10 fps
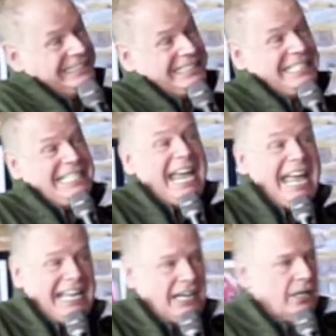
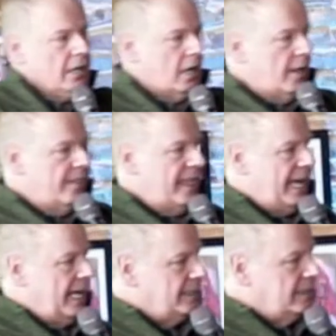take on
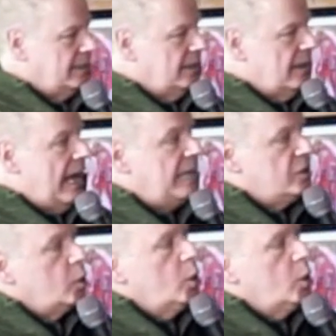that. And so you